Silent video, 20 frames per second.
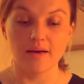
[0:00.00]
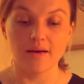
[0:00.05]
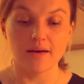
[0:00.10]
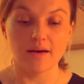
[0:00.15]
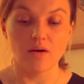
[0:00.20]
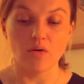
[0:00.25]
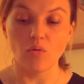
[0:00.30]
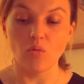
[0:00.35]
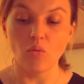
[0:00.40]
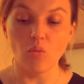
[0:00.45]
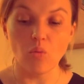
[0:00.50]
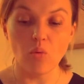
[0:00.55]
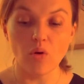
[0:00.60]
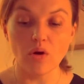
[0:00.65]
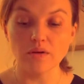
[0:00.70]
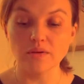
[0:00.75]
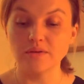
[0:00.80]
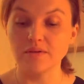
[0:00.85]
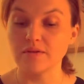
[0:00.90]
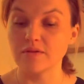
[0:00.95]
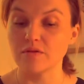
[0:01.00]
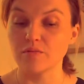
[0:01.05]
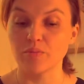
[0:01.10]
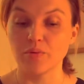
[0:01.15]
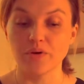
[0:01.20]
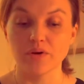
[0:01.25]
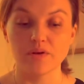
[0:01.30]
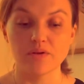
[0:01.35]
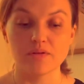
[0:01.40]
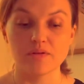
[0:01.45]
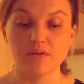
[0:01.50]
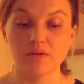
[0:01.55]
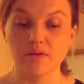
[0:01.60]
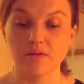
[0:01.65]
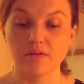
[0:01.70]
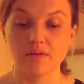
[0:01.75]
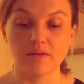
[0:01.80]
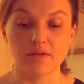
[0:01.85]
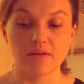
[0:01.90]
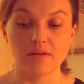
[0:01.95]
what this
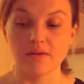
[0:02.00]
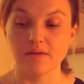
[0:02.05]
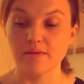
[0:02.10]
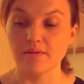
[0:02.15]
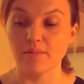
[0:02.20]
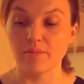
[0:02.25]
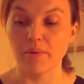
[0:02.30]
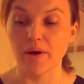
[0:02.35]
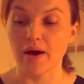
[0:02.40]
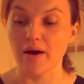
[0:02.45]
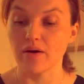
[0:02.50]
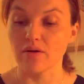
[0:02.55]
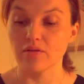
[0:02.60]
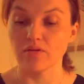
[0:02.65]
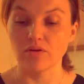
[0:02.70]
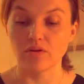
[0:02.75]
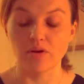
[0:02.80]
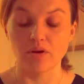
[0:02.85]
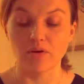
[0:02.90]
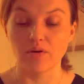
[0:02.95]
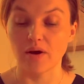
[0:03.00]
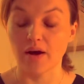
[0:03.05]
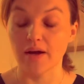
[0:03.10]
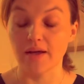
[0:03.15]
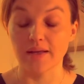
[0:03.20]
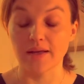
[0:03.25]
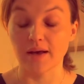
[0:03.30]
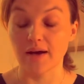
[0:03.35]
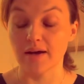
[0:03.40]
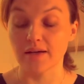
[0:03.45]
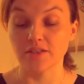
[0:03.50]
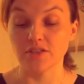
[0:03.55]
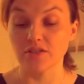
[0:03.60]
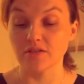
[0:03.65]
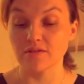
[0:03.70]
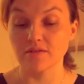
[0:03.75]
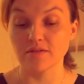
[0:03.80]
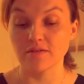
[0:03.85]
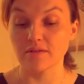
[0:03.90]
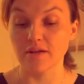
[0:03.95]
person is about. You know, I
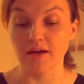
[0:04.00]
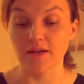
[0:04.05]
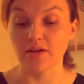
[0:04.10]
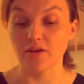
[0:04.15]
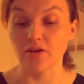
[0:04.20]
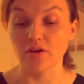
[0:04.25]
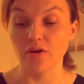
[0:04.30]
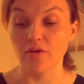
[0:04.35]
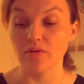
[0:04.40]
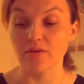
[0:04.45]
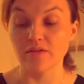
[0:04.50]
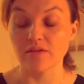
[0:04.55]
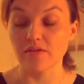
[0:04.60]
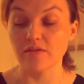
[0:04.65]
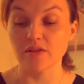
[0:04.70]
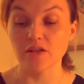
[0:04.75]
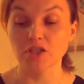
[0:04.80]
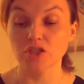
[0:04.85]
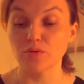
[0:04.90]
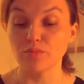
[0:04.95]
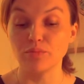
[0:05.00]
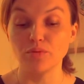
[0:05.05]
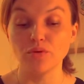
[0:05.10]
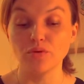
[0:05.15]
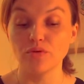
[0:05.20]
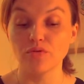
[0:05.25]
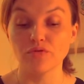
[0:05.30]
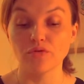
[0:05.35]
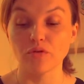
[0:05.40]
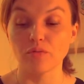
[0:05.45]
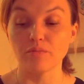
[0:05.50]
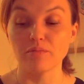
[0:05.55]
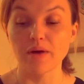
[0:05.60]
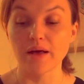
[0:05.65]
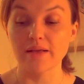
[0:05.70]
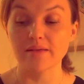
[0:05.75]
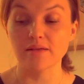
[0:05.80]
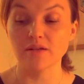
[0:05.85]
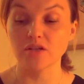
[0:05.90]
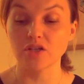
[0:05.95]
don't know, it's such a beautiful
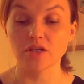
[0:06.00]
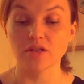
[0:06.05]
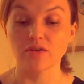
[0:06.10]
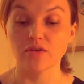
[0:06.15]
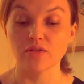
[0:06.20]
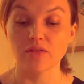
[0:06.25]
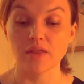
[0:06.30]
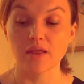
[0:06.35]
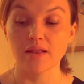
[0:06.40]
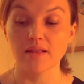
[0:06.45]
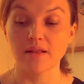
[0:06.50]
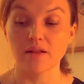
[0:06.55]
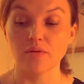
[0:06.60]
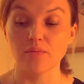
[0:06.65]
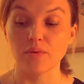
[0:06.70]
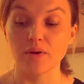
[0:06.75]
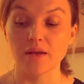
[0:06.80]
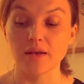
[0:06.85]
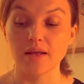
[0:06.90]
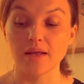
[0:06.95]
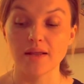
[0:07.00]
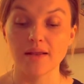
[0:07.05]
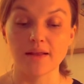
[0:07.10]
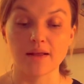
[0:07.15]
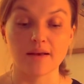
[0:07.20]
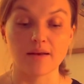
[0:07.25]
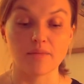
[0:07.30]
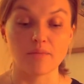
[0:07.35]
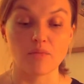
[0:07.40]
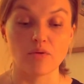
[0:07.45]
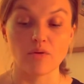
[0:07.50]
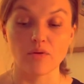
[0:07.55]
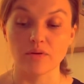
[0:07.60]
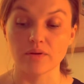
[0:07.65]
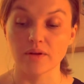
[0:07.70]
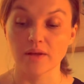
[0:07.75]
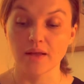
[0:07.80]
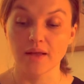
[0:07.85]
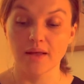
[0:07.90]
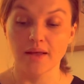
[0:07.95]
message. I don't think that we need any more
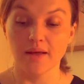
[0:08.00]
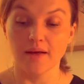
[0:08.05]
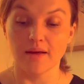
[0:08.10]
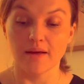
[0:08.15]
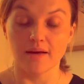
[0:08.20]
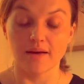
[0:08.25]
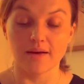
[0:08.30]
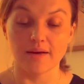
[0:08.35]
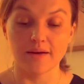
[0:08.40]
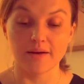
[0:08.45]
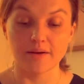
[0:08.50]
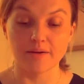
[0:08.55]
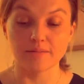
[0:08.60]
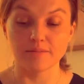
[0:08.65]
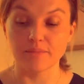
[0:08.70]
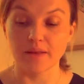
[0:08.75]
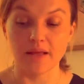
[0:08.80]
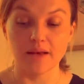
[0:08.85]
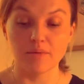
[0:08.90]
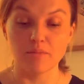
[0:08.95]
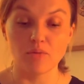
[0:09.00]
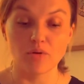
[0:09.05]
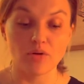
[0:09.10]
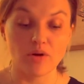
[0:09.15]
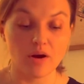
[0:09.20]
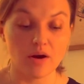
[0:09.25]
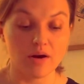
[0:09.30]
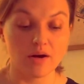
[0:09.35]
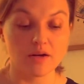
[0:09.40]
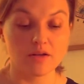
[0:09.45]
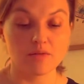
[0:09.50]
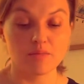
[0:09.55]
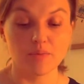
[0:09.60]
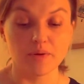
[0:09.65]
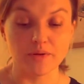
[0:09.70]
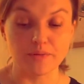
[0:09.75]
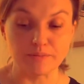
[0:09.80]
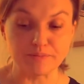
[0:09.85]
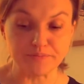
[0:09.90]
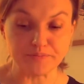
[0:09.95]
cards,
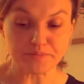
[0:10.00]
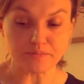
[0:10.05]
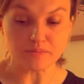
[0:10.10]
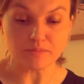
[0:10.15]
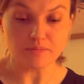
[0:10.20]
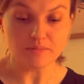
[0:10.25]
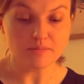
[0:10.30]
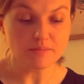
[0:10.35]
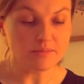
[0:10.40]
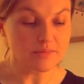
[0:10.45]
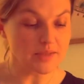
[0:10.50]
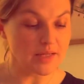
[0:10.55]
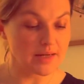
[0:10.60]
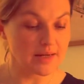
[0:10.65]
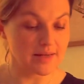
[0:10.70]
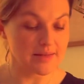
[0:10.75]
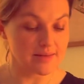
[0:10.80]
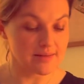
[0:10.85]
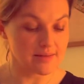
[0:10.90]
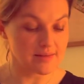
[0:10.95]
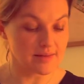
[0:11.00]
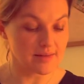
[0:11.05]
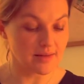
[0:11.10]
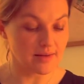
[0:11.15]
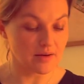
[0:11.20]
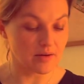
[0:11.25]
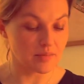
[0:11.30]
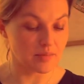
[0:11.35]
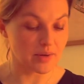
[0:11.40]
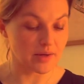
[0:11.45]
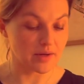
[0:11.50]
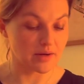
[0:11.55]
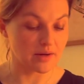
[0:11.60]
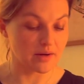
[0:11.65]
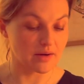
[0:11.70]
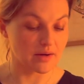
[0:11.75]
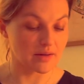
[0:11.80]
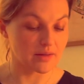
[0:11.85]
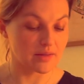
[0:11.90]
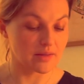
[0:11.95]
but let's see. Oh my
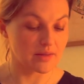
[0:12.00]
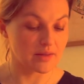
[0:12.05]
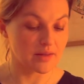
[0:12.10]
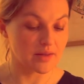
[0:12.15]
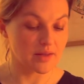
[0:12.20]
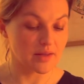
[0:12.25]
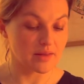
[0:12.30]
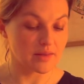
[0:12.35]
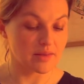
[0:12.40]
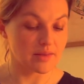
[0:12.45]
God, the